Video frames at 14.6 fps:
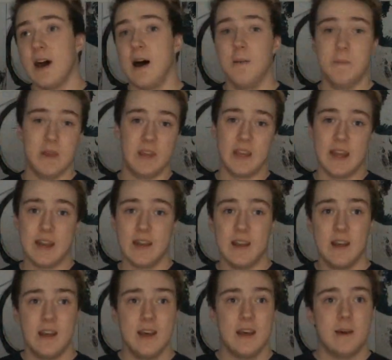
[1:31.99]
a million.
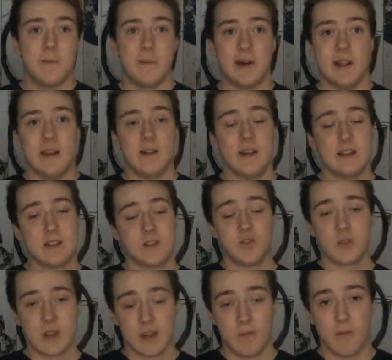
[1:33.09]
But it's a
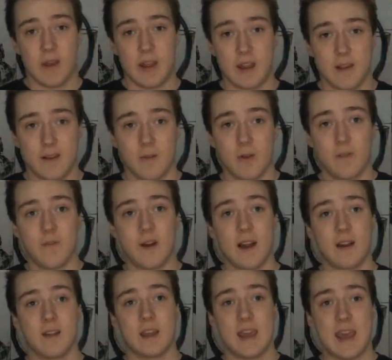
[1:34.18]
dream, and it, we
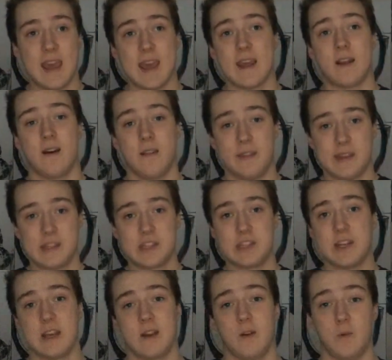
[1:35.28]
finally hit on this
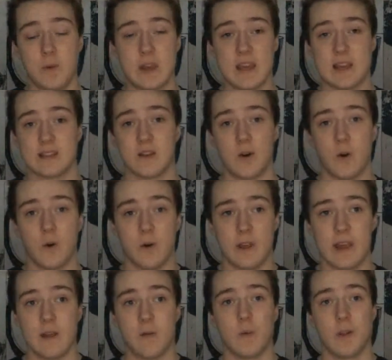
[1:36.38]
channel. We as a whole
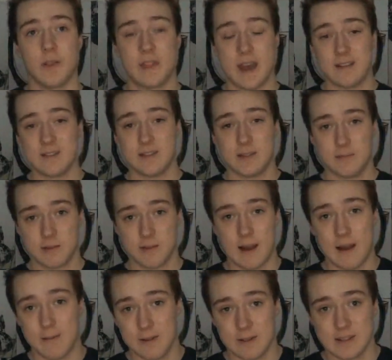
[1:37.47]
hit 1,000
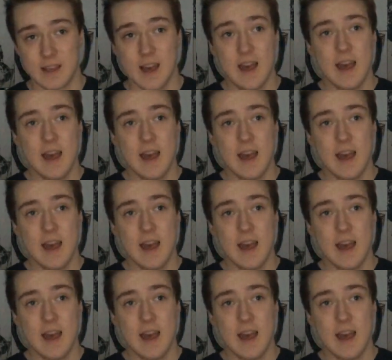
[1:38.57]
subscribers.